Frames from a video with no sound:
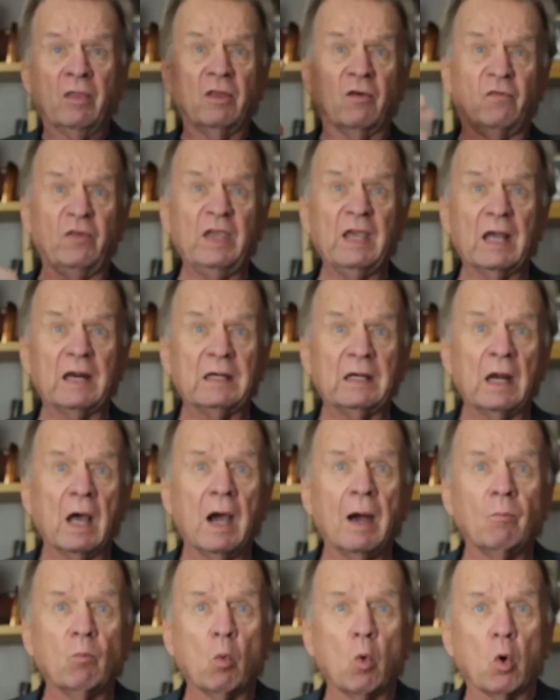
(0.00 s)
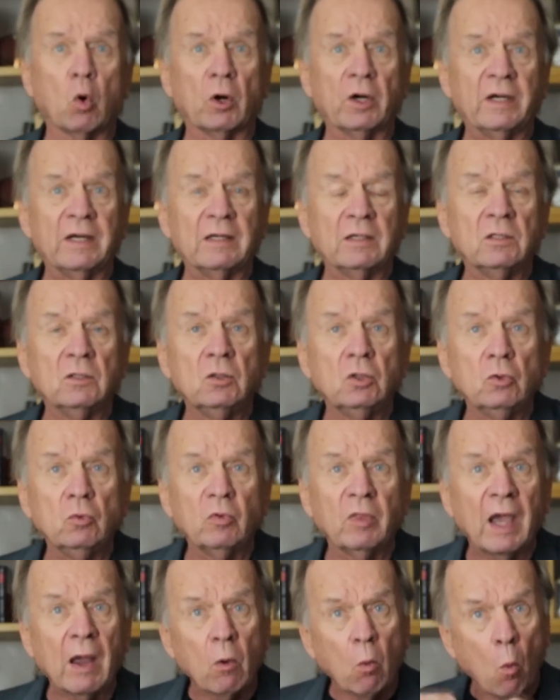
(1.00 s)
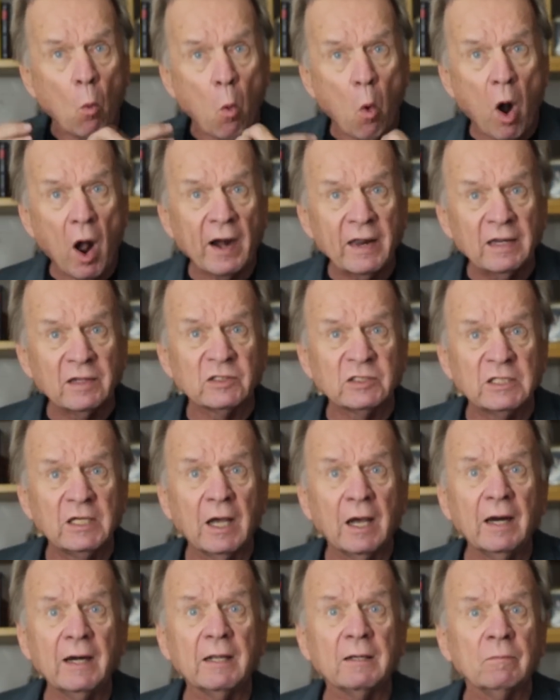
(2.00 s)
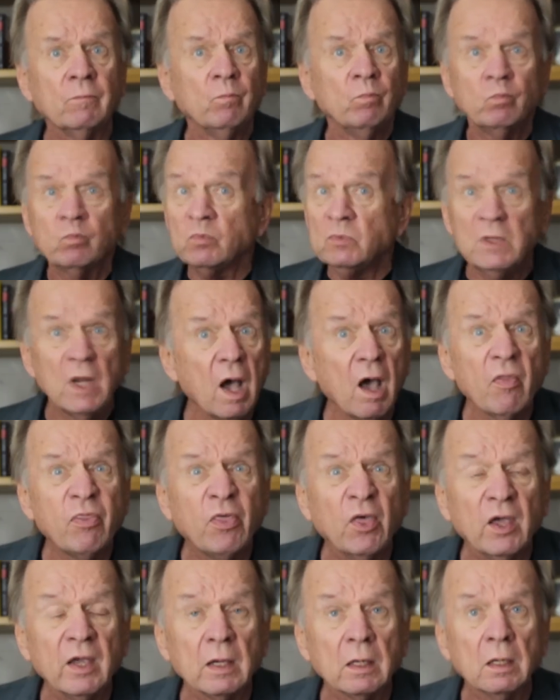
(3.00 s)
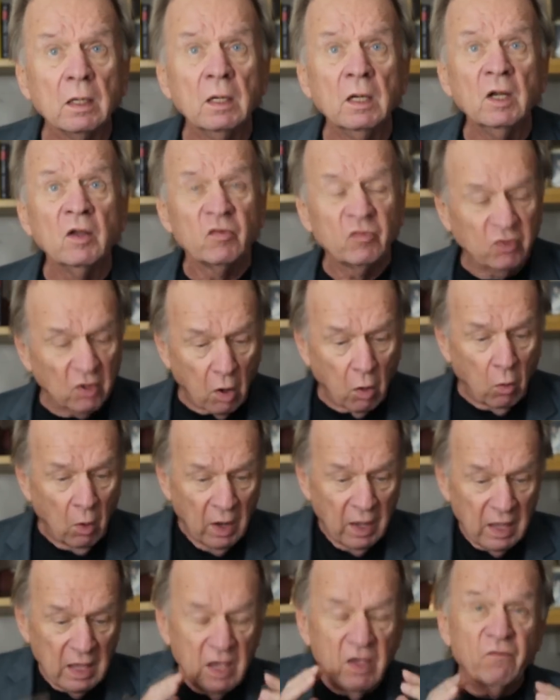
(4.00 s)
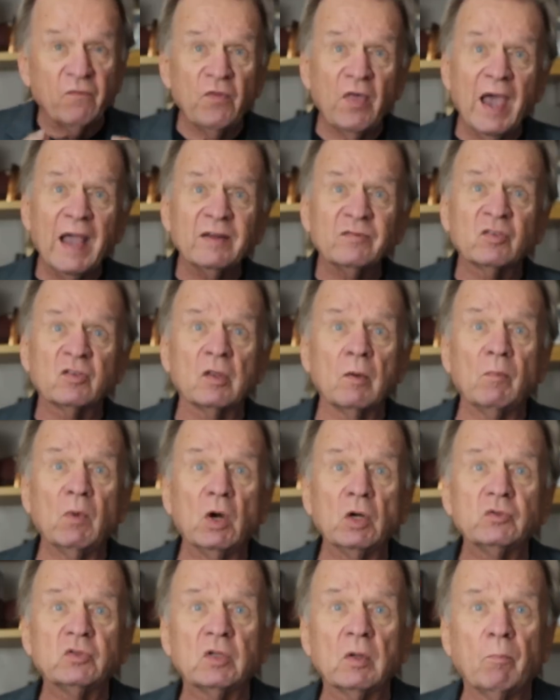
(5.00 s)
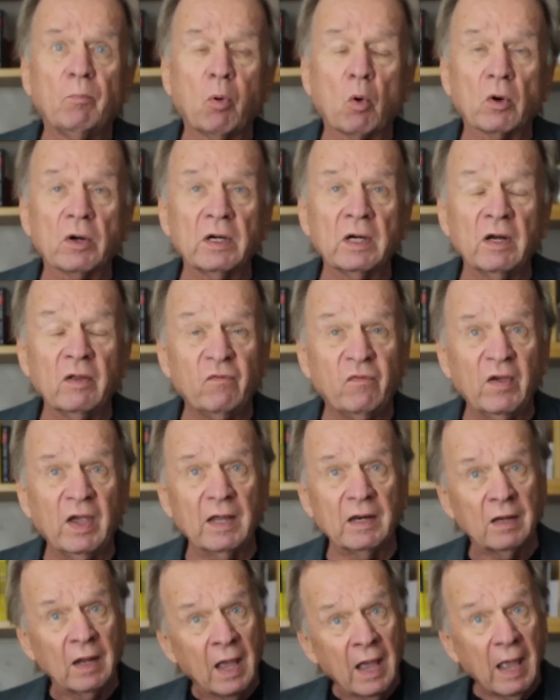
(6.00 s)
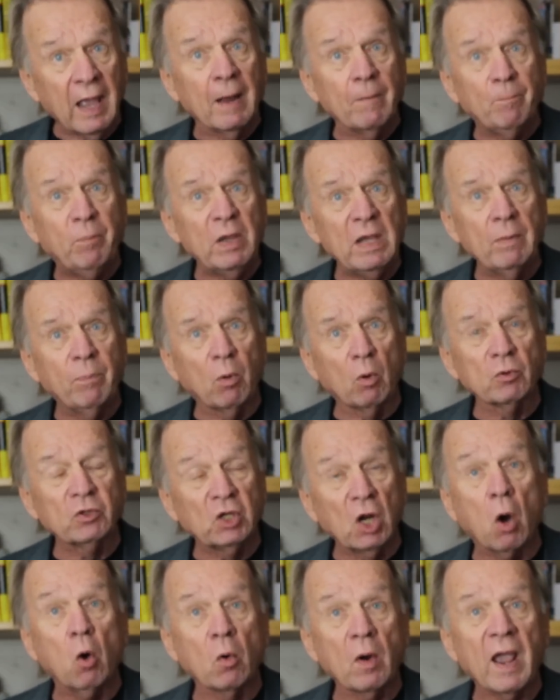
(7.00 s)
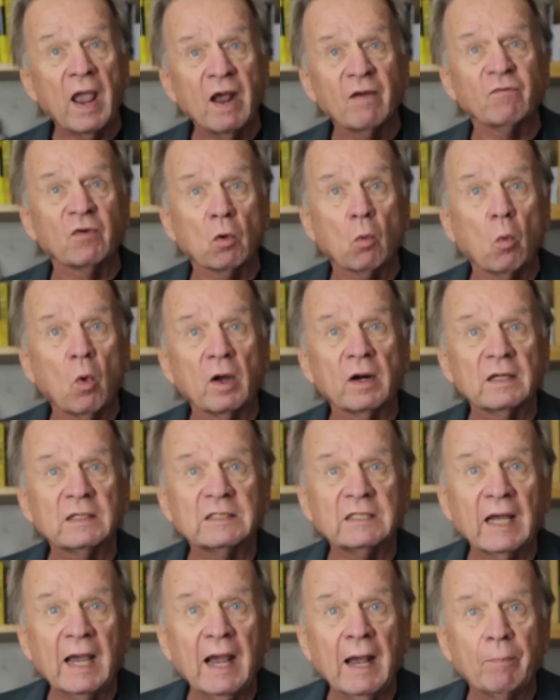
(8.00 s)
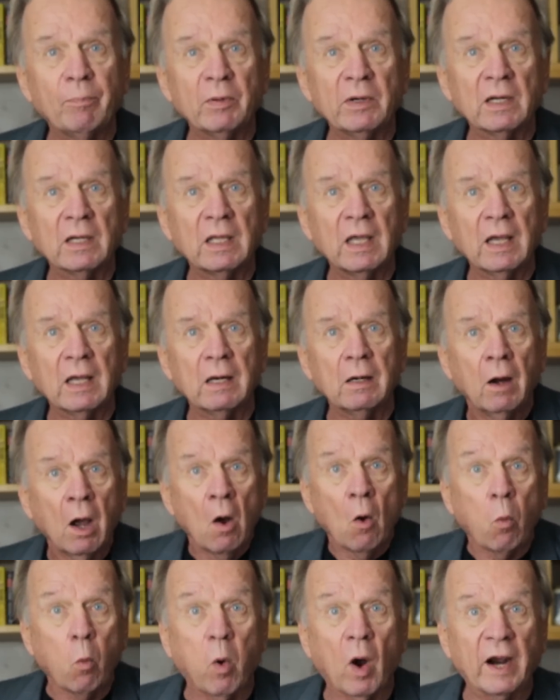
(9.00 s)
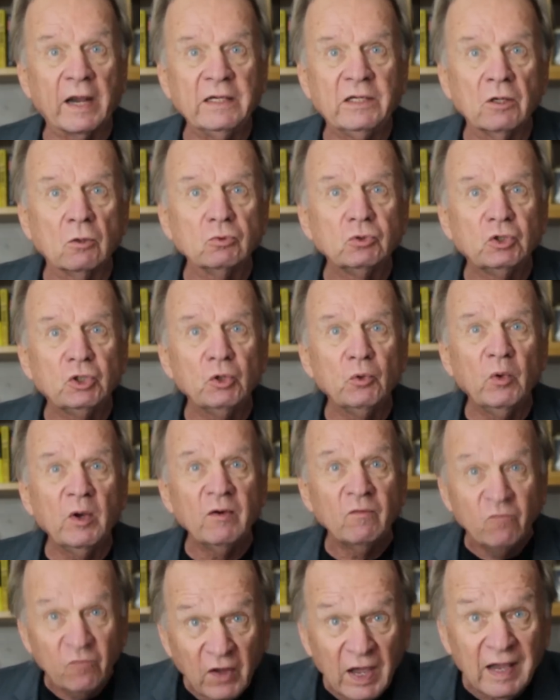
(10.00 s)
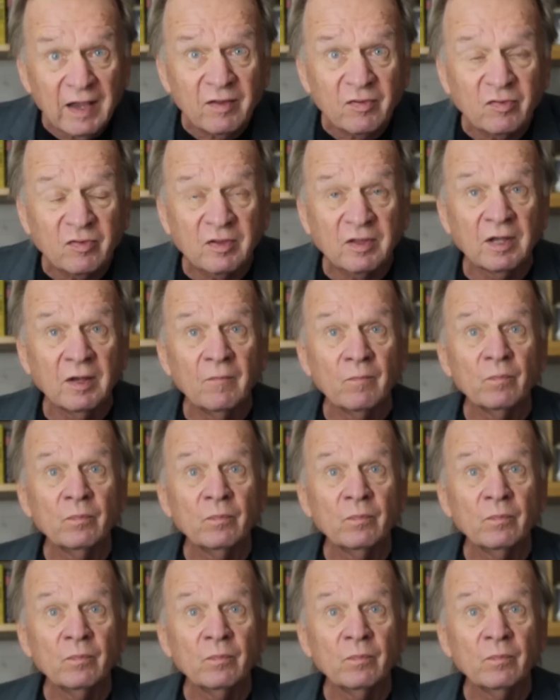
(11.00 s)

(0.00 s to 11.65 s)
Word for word: The Vietnam War didn't do that. What has done it? Nothing. So, if that's the most important event and people don't ever want it to happen again, why don't you invest?